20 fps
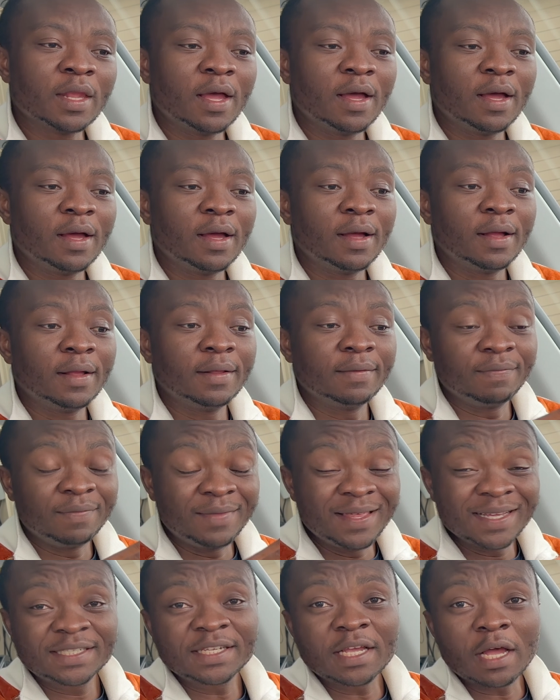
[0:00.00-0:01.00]

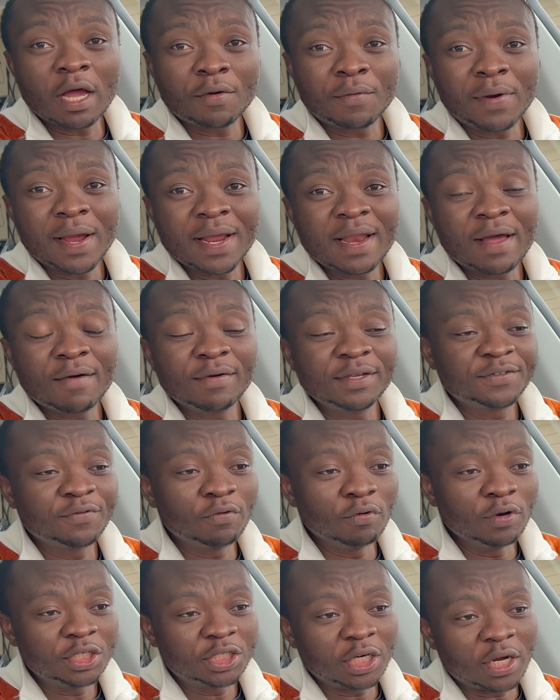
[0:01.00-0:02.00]
this car right now
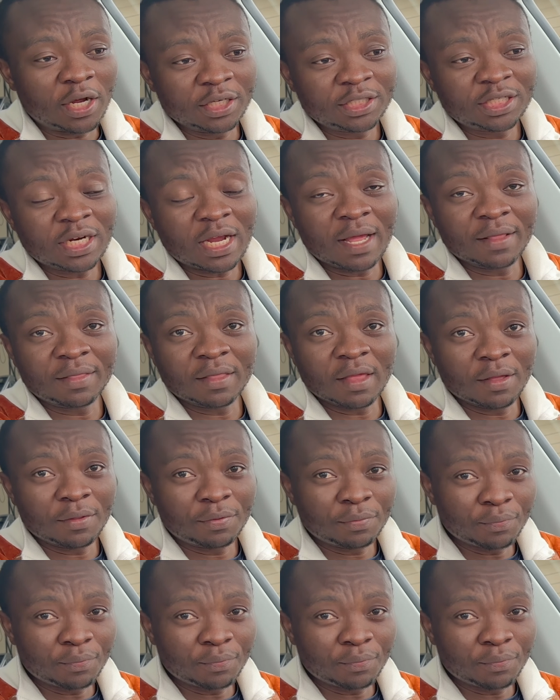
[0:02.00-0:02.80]
is fully charged at